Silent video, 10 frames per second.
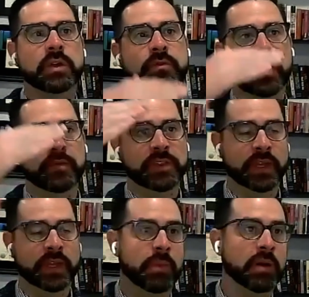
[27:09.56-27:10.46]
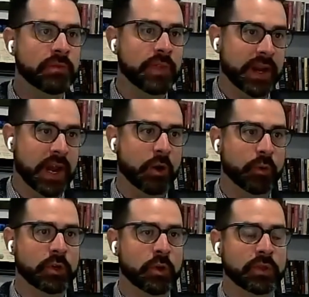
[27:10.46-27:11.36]
What are you doing for everything and
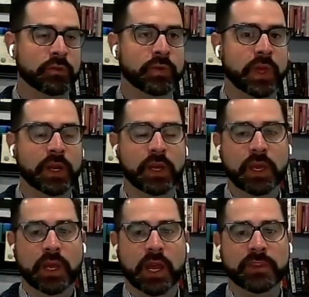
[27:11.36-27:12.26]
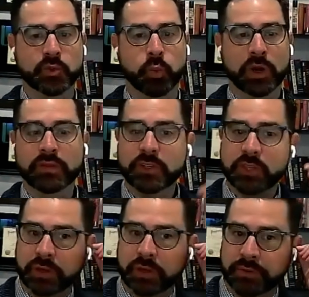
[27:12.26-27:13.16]
above that? How are you going through that? And
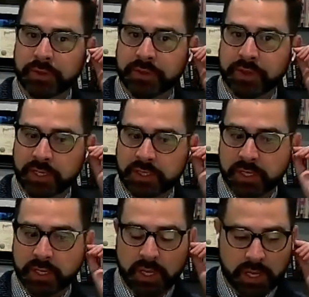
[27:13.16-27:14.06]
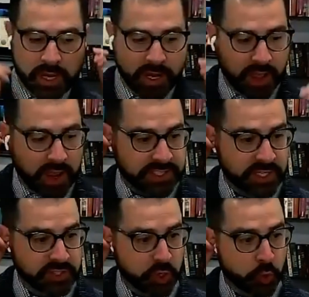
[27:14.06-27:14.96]
it's one of the things that
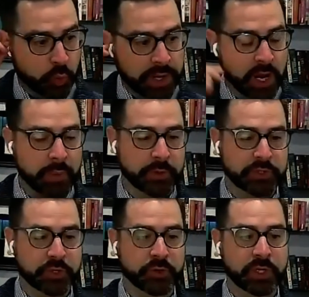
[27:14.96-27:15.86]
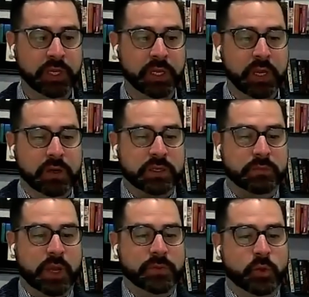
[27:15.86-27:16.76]
I see as a great
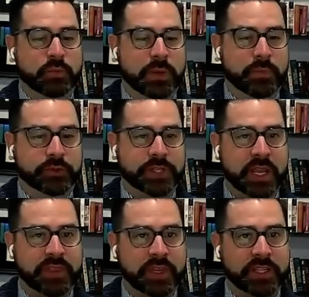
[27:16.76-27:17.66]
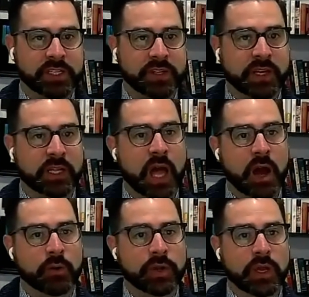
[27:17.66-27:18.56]
opportunity. Sometimes when people take things
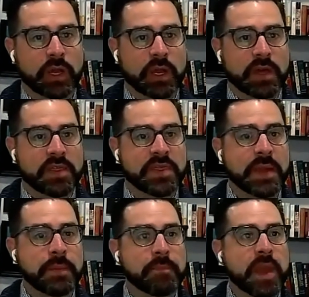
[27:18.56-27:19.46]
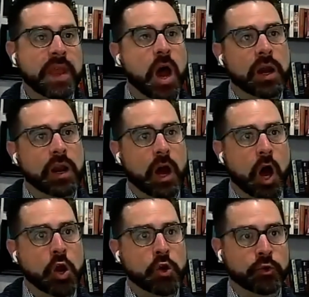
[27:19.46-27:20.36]
into the cloud, they may
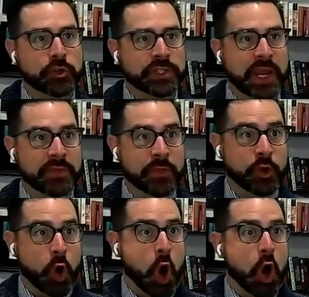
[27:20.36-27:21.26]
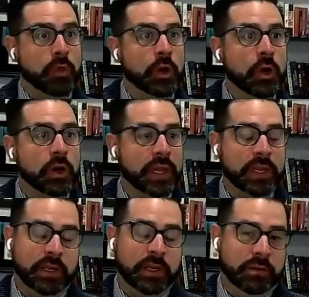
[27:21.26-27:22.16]
not understand they're
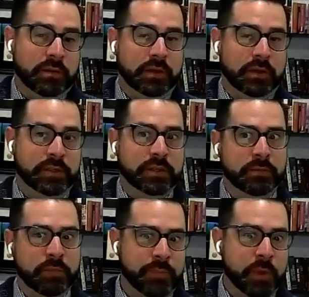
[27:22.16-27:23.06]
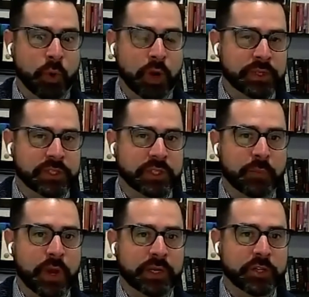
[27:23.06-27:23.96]
on the hook. And it might be
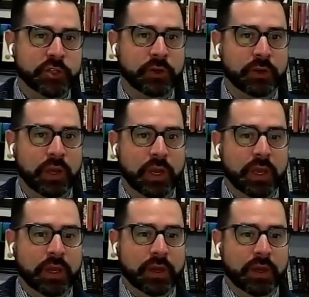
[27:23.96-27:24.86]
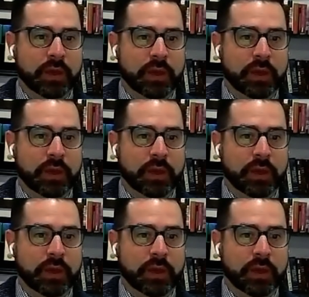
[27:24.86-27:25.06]
weird, but as a security practitioner,